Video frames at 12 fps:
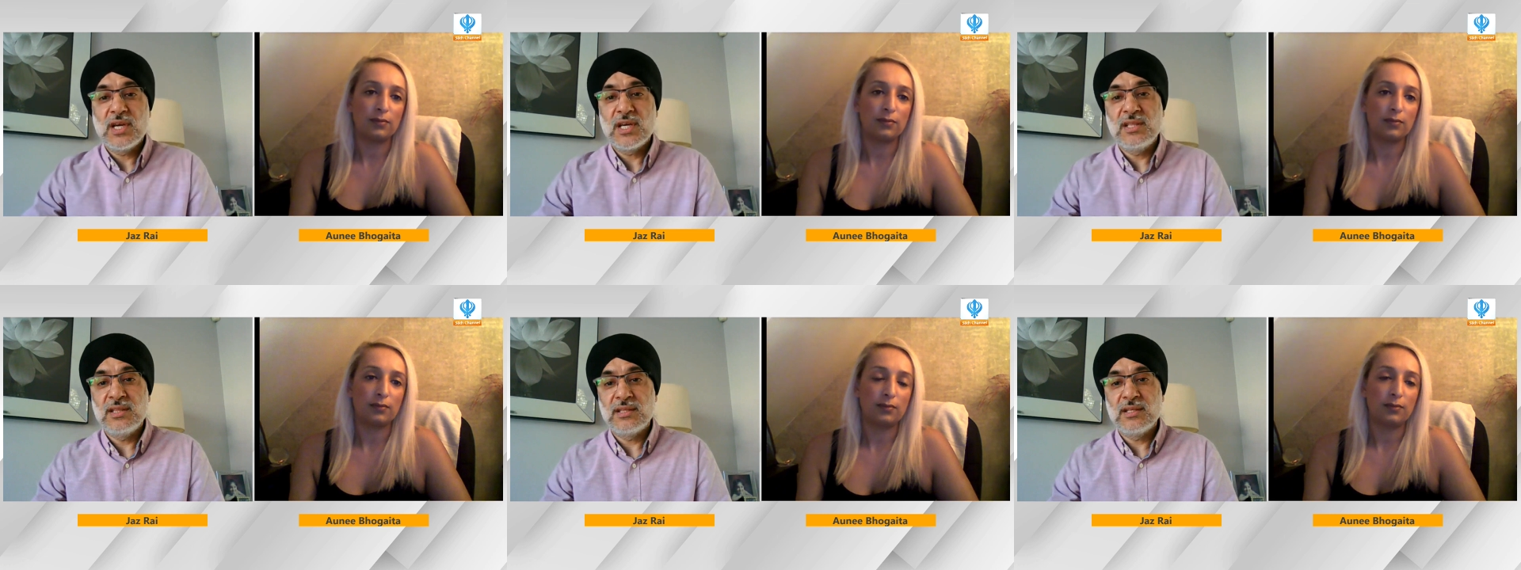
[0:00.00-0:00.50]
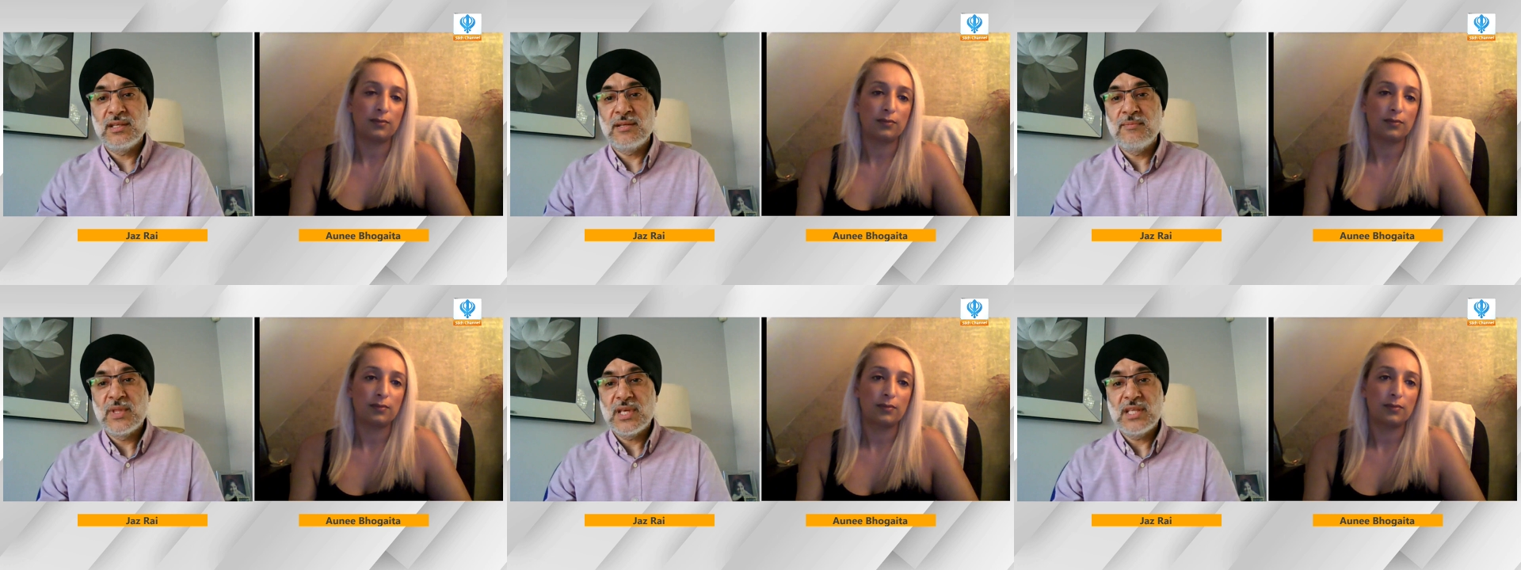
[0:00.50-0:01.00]
Speaker 1: And
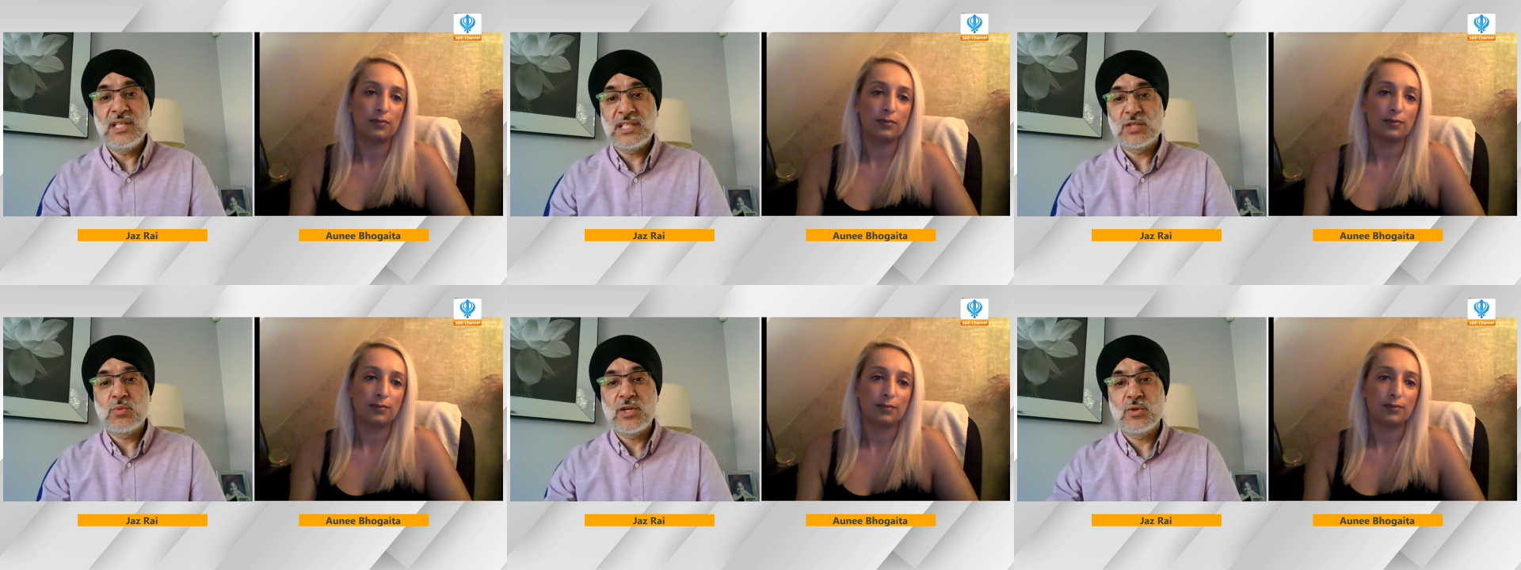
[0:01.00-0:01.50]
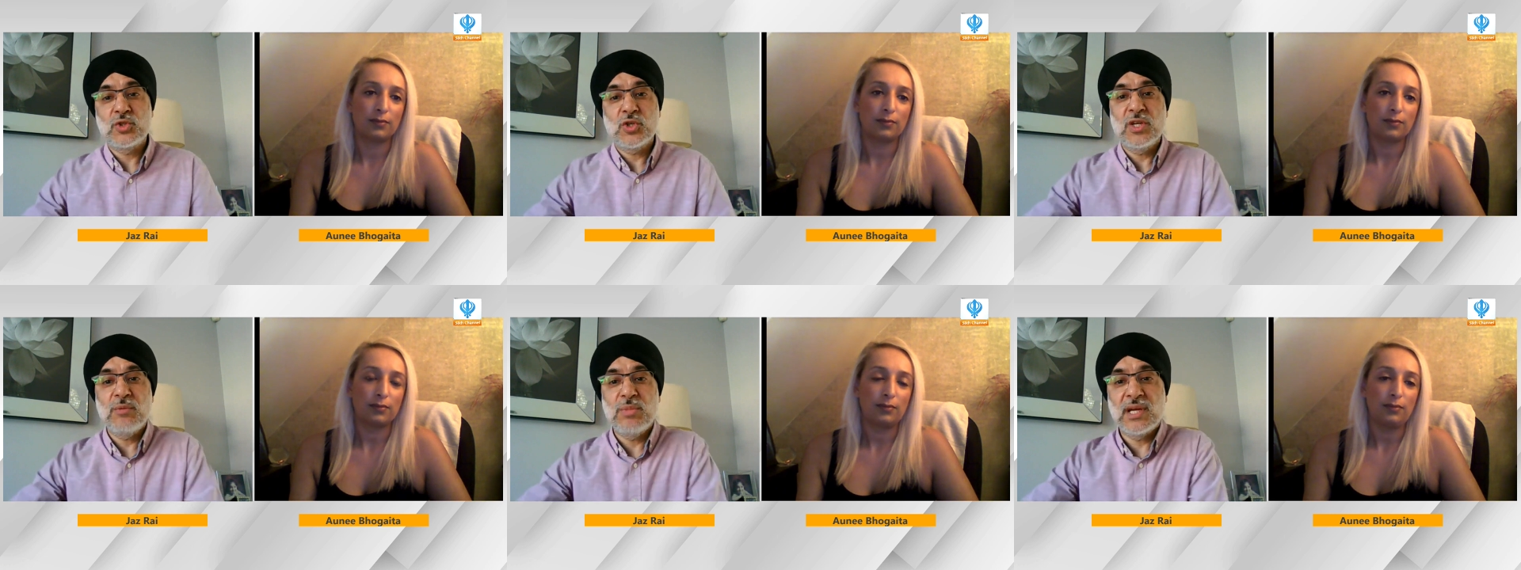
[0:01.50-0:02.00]
uh, and this is where your
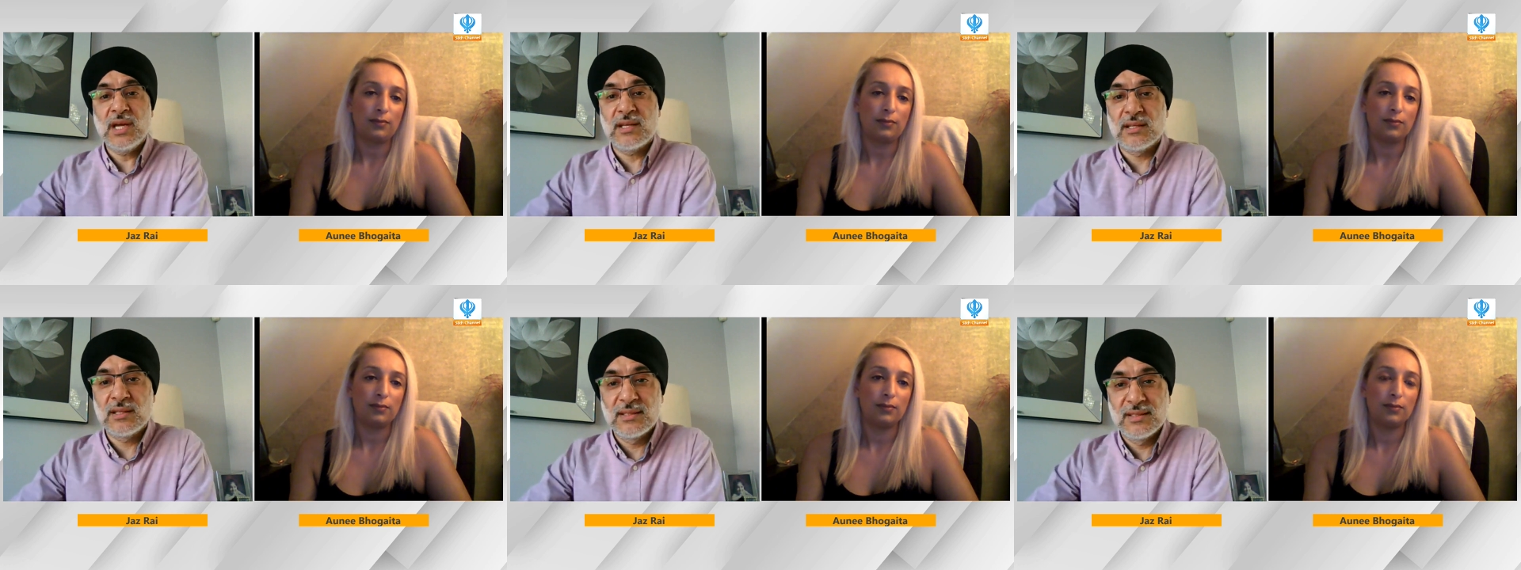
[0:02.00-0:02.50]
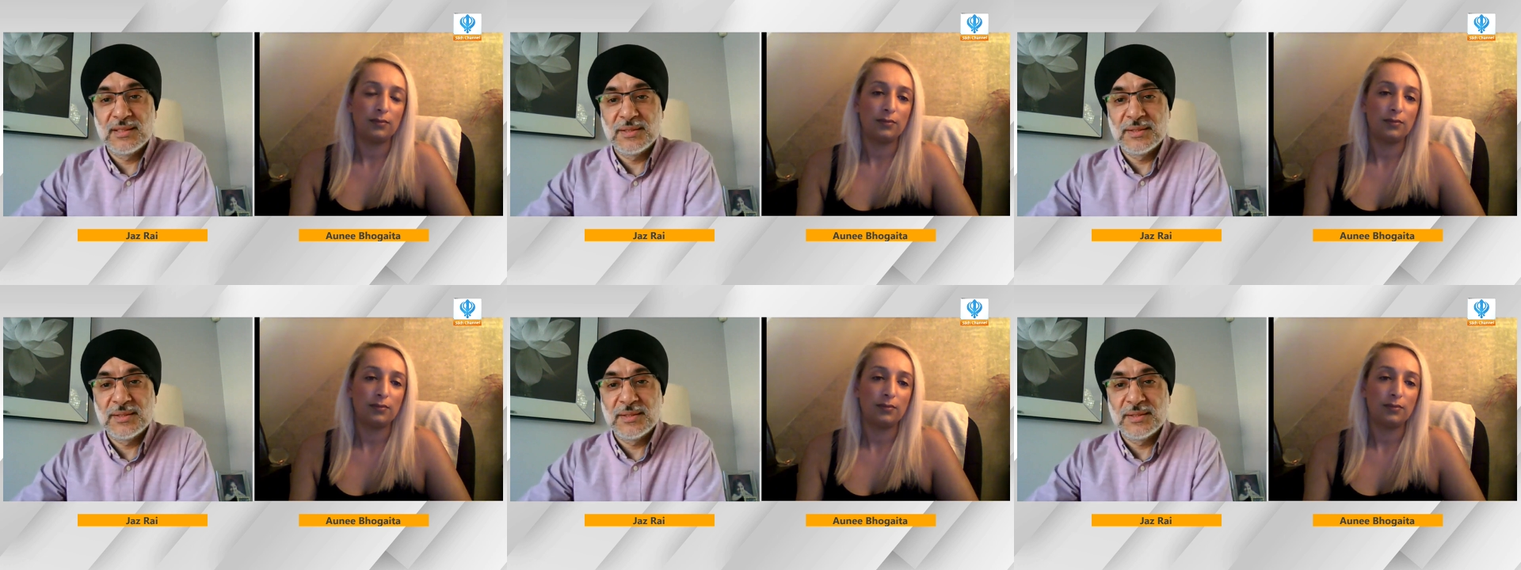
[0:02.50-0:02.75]
journey began.